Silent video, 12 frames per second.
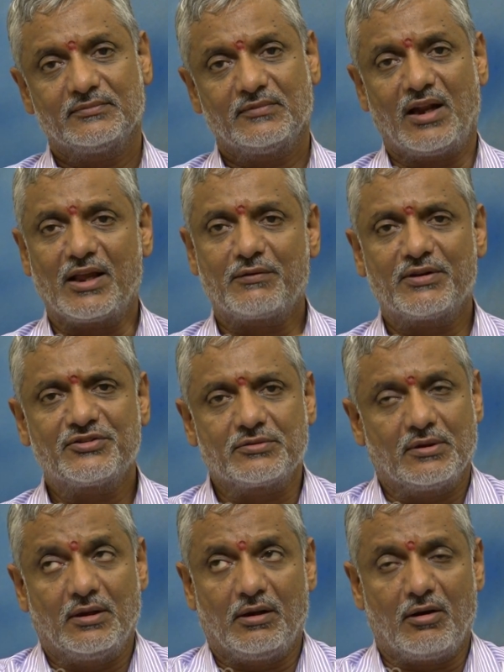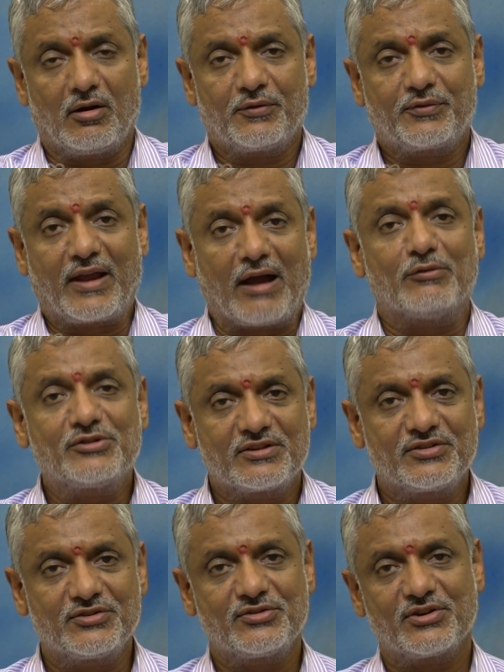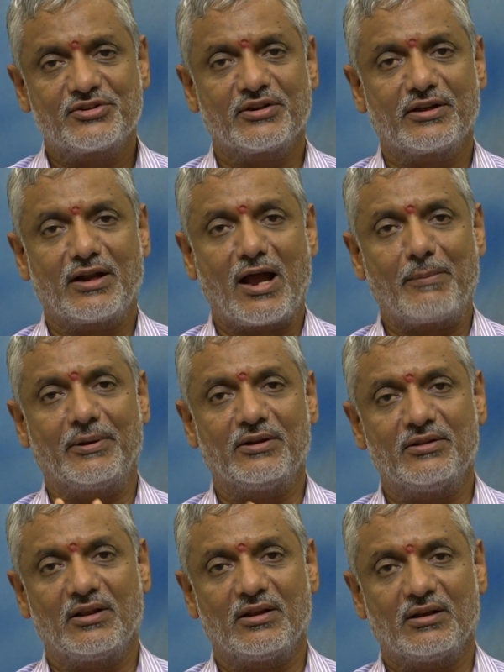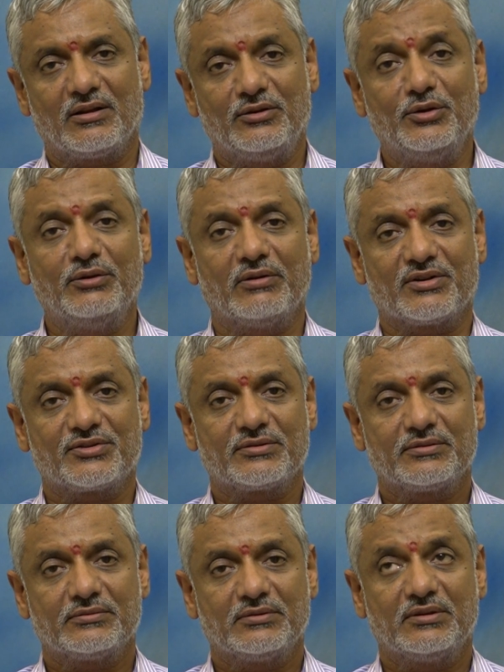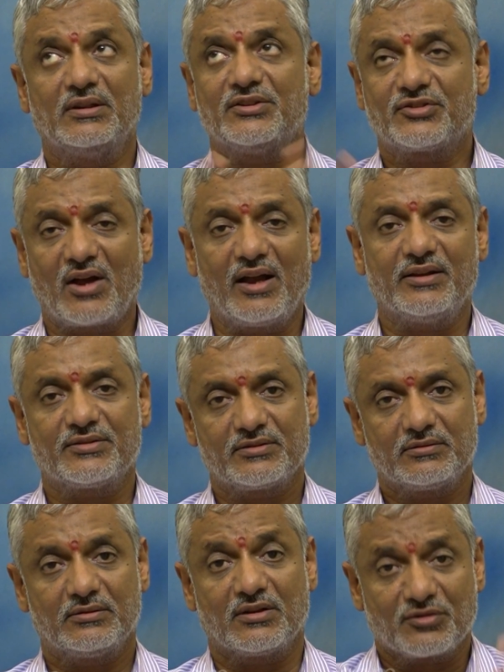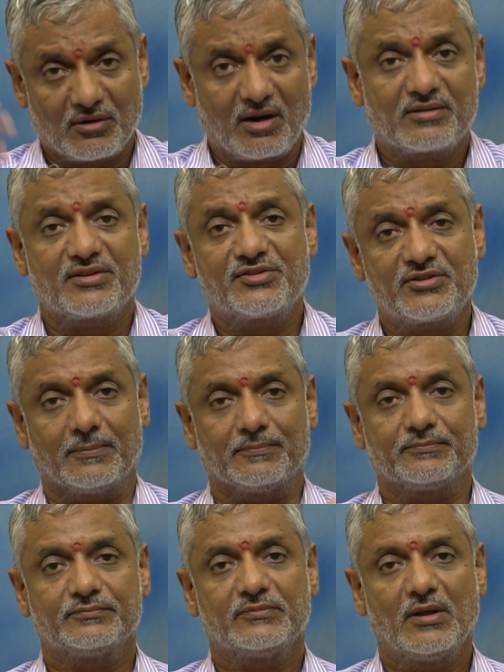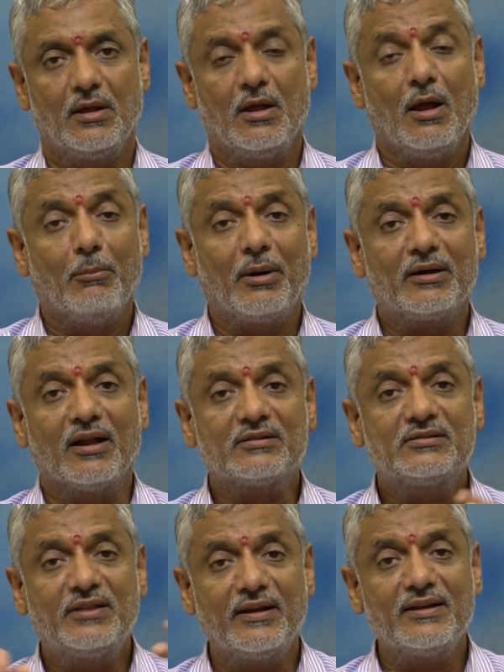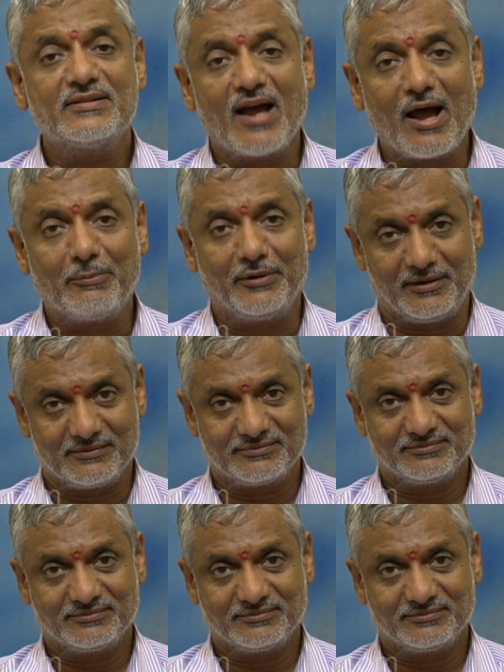Likewise, a lot of chaotic situation can happen in the universe, in the skies, in the solar system. But nothing is happening.